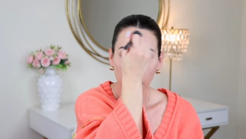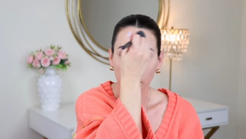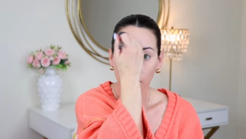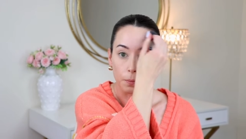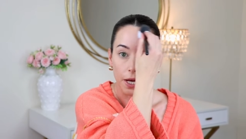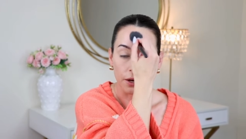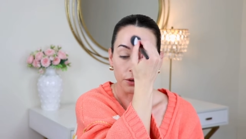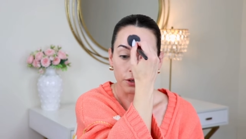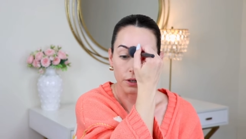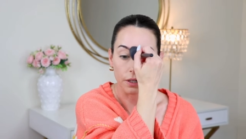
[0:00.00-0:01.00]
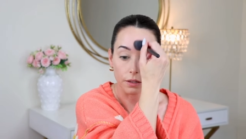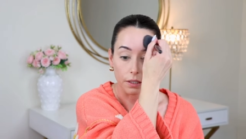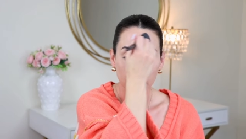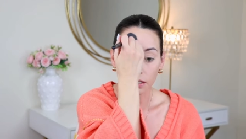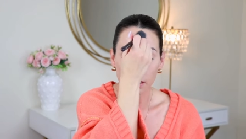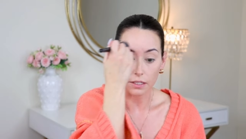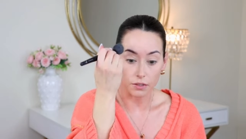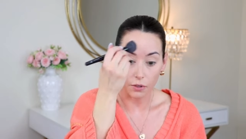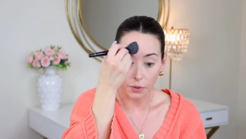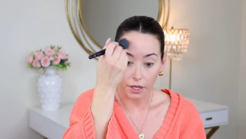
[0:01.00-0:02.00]
a little powder in like the
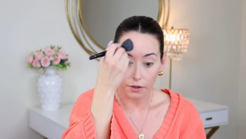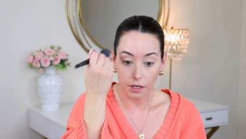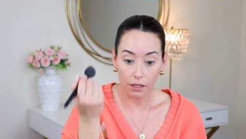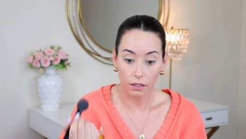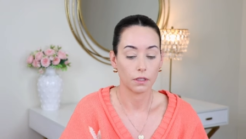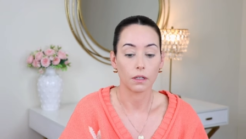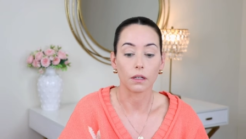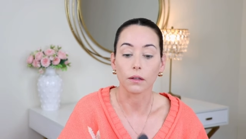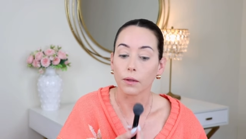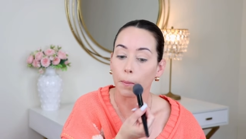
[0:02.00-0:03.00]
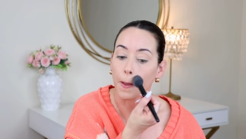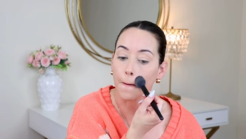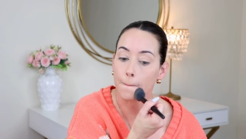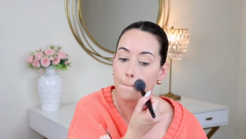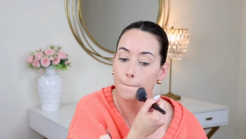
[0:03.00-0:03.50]
T-zone area and a little bit